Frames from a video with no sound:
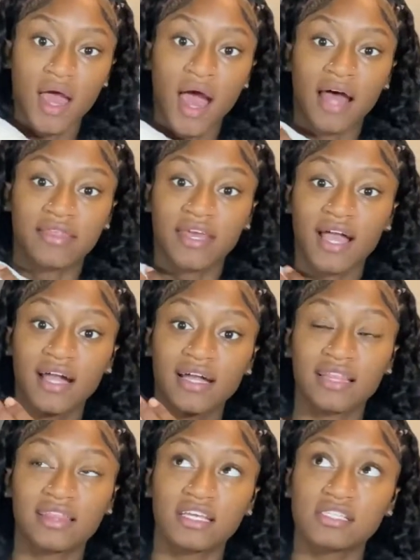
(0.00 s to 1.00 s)
I think I
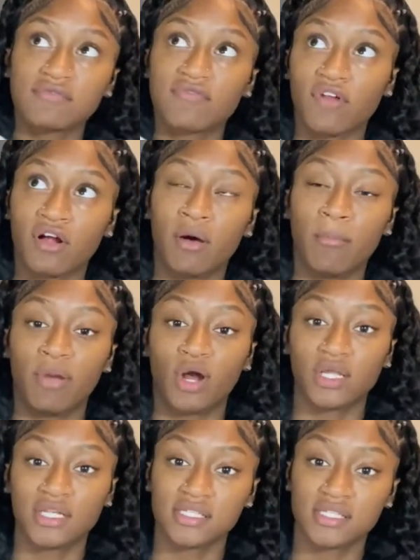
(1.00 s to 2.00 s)
got this from
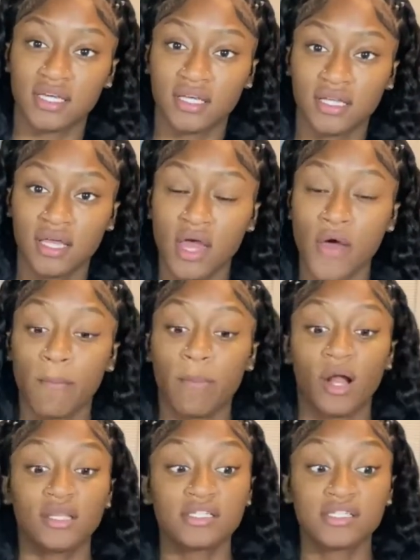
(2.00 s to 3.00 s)
Burlington.
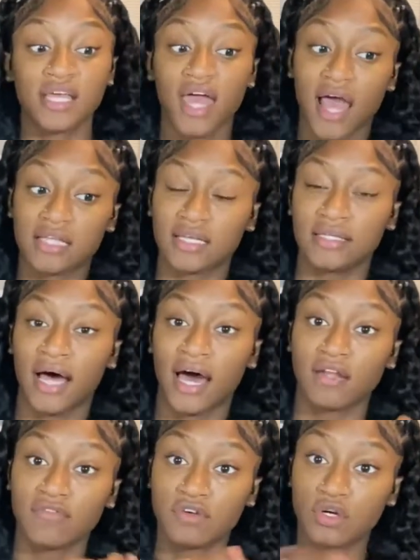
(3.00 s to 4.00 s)
Burlington has a
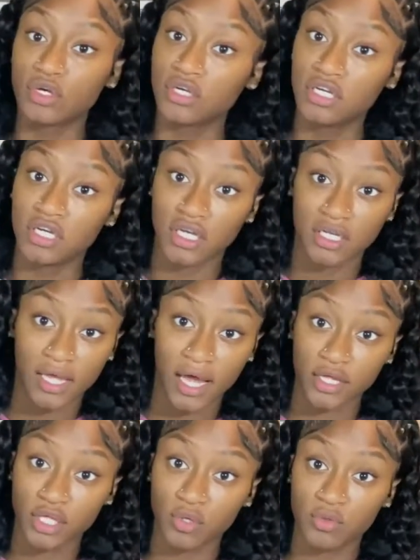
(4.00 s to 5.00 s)
lot of good,
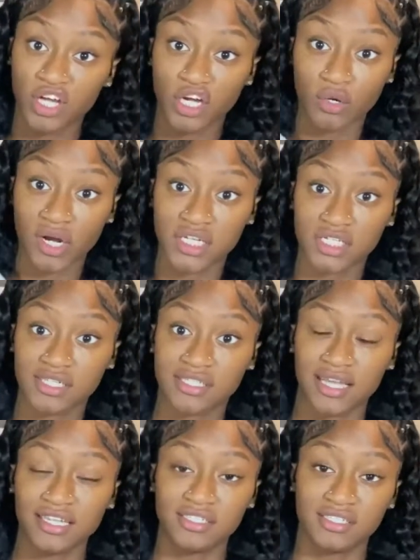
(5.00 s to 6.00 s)
like, cute decorations.
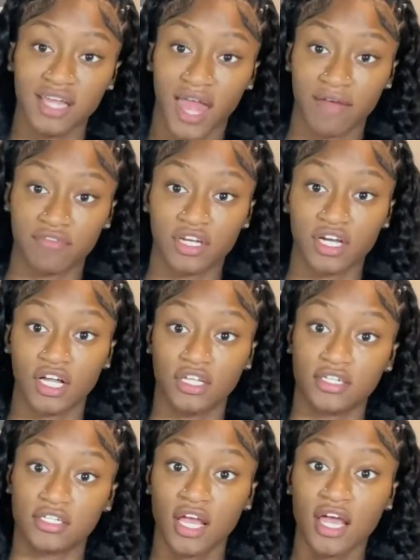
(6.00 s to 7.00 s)
They just didn't have the
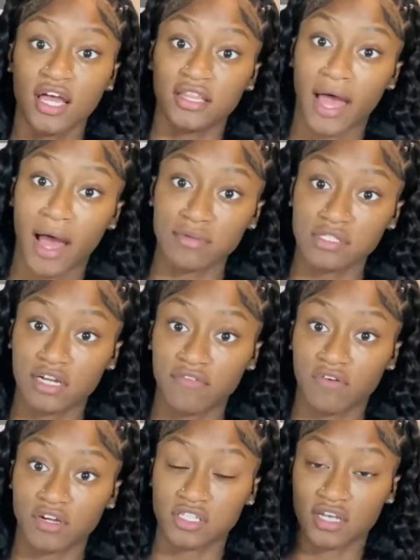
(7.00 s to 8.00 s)
color that I was looking
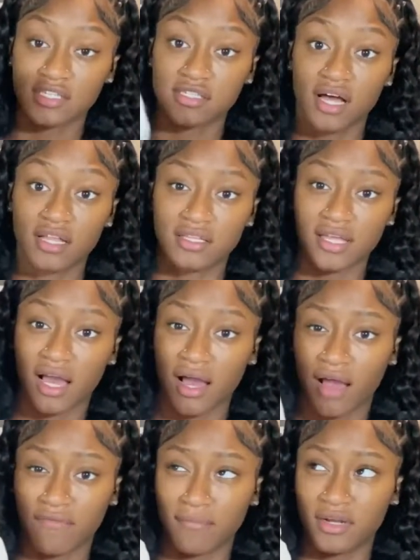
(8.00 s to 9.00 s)
for, so this is the only thing I
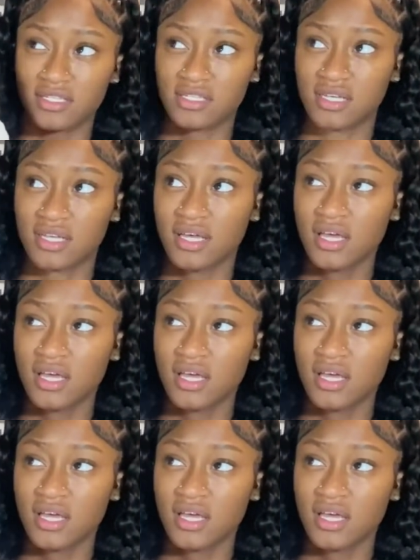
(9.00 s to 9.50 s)
got from Burlington.